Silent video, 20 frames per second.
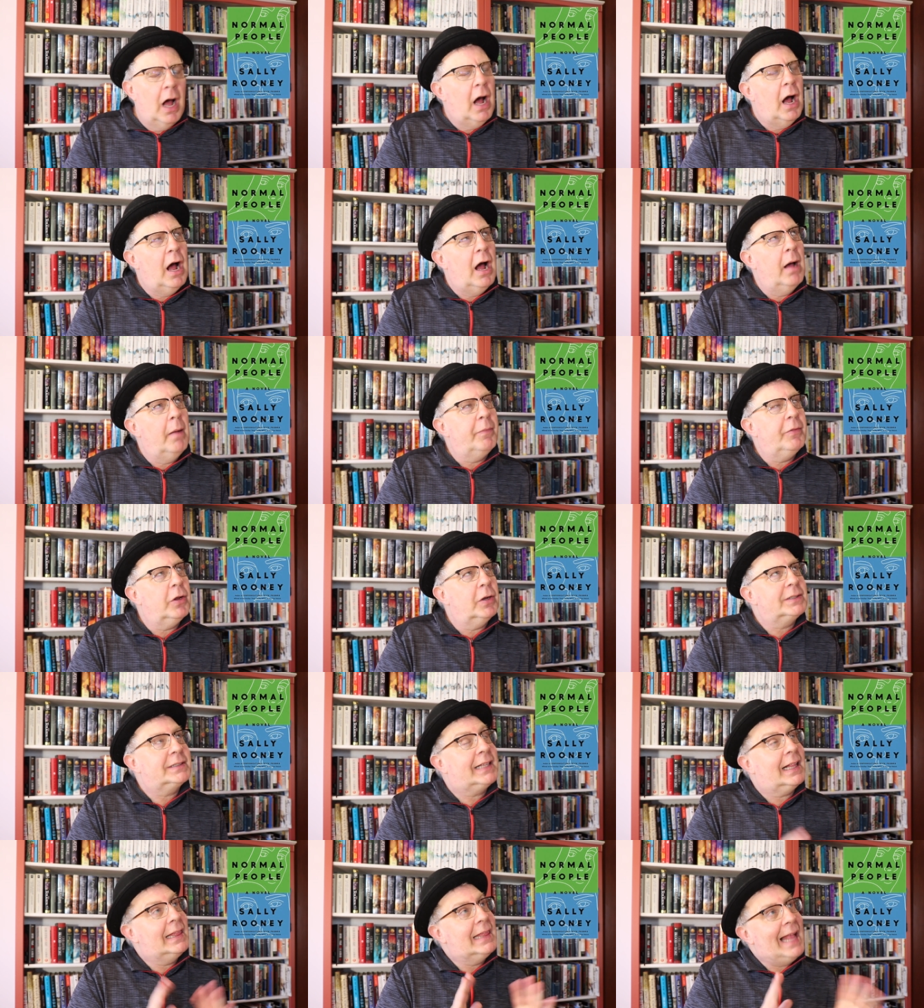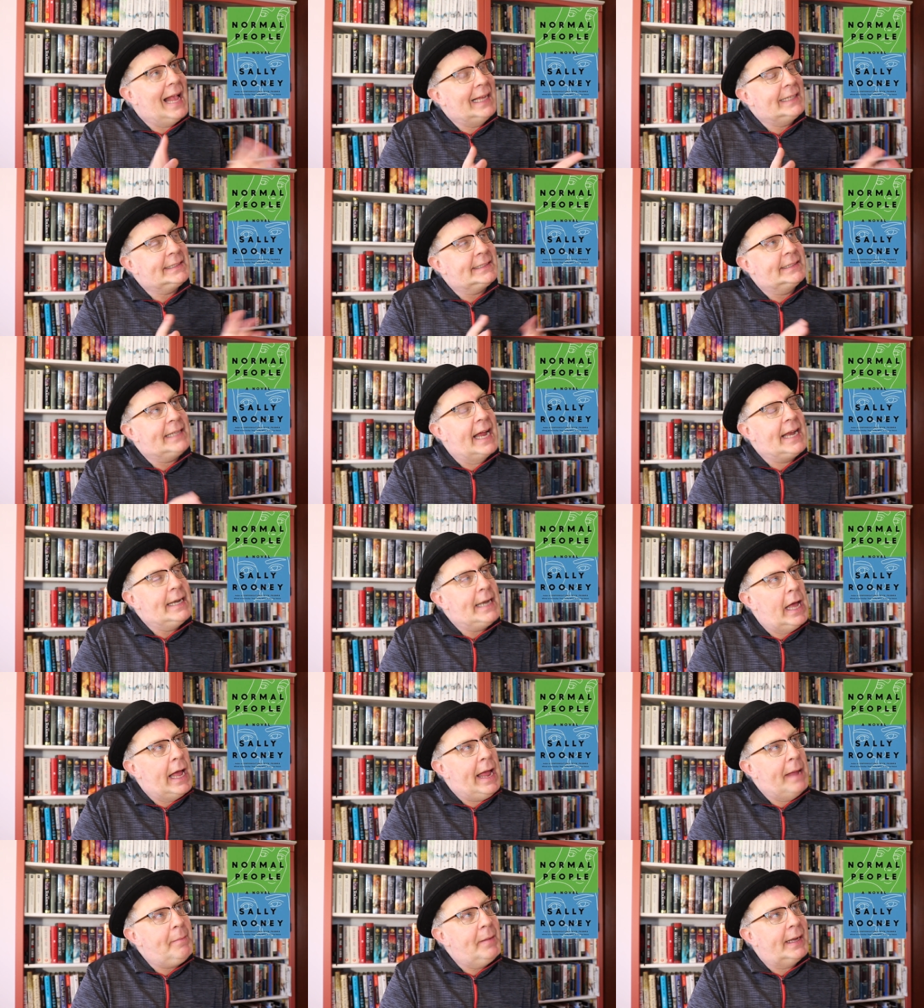um, there's class
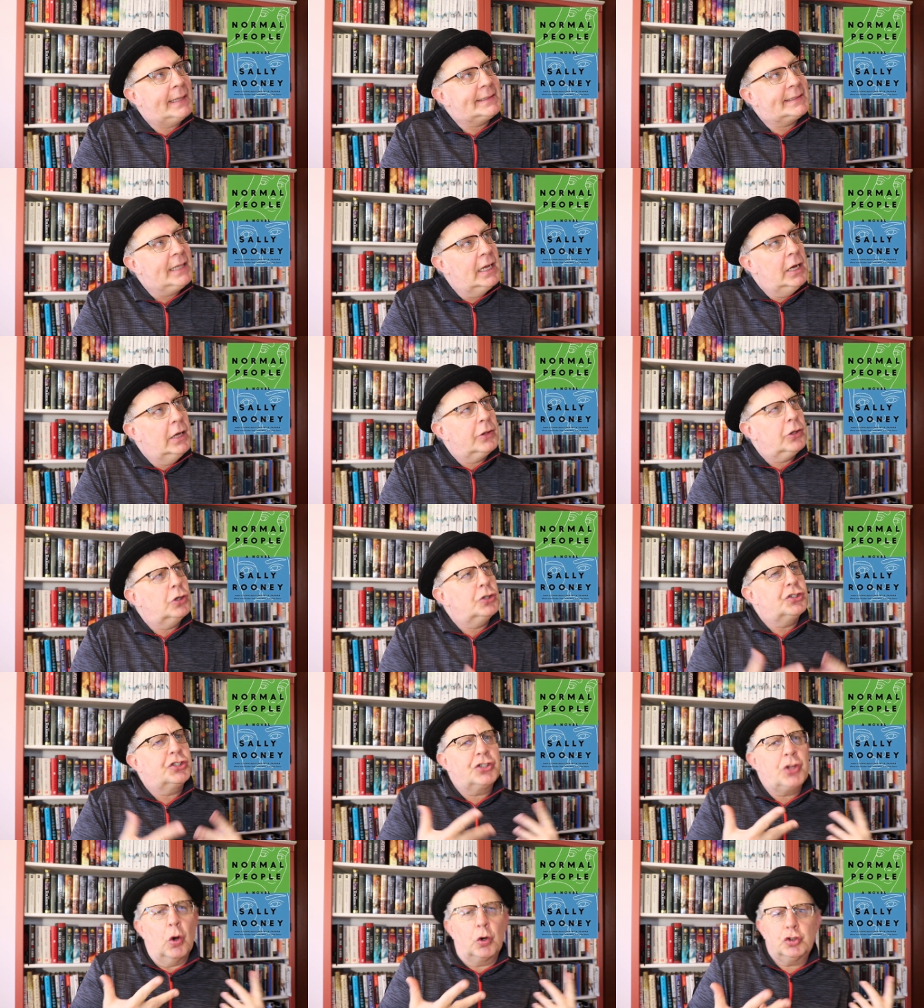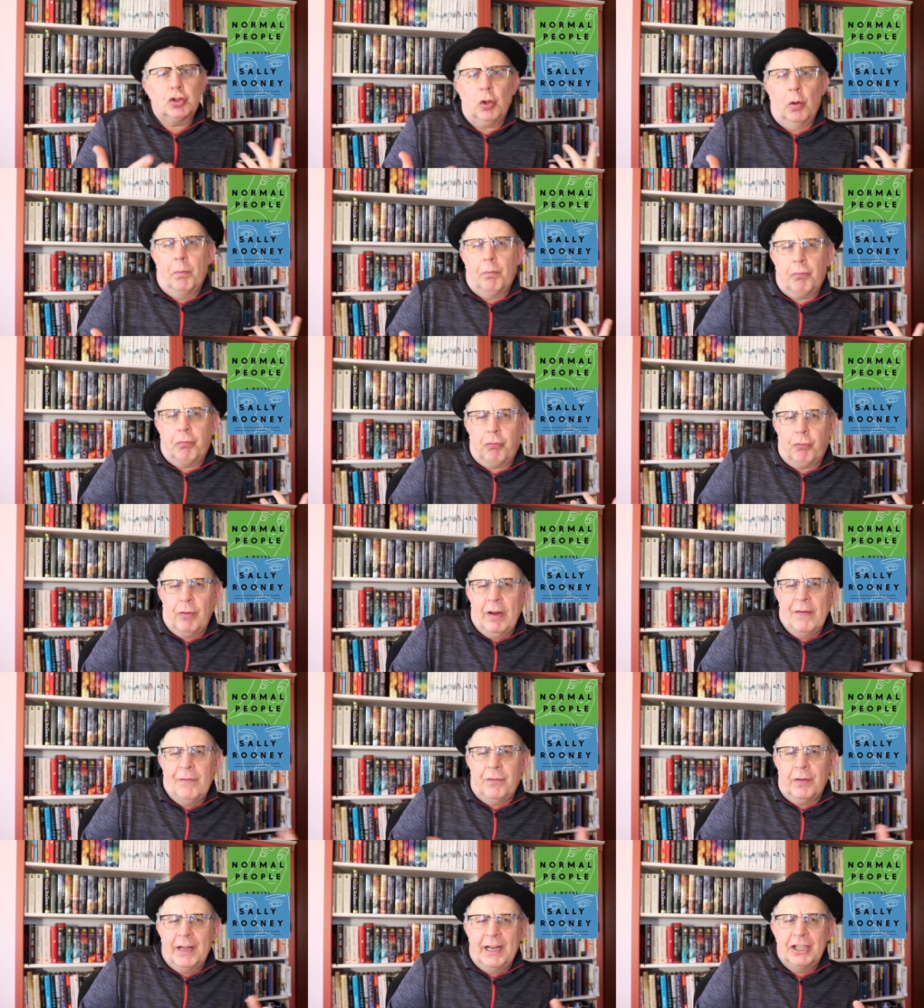dynamics, there's social
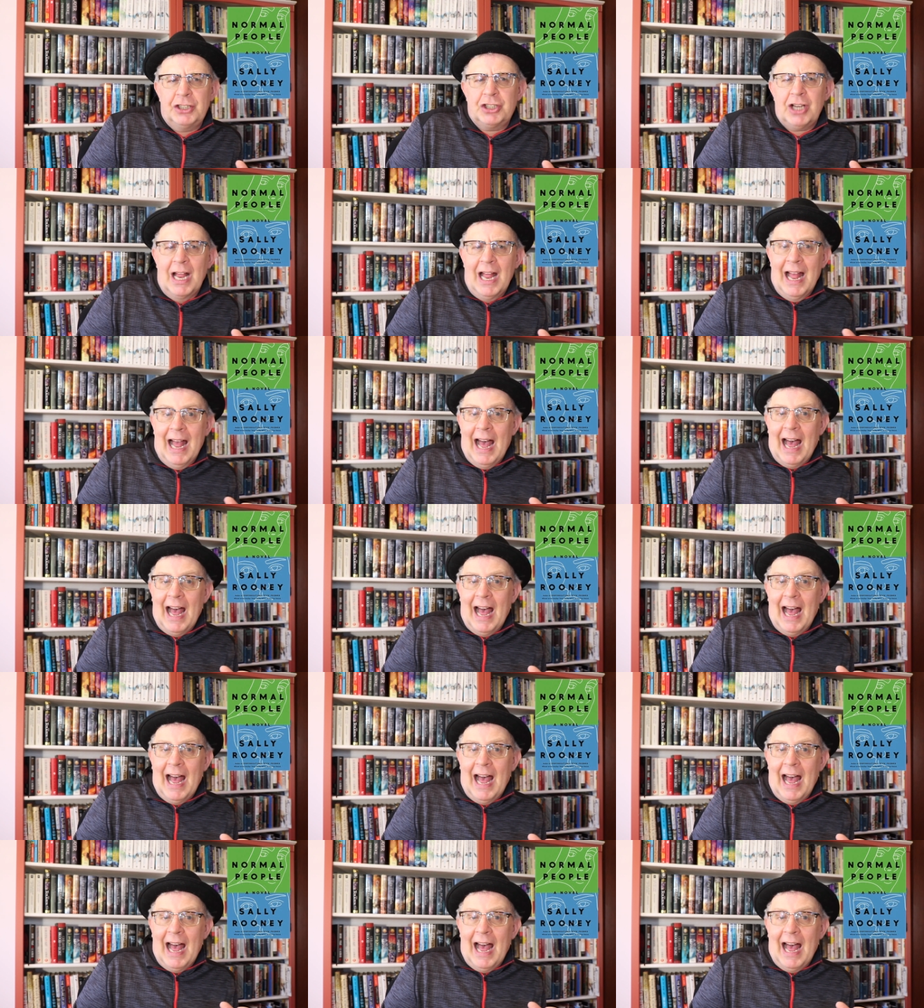privilege,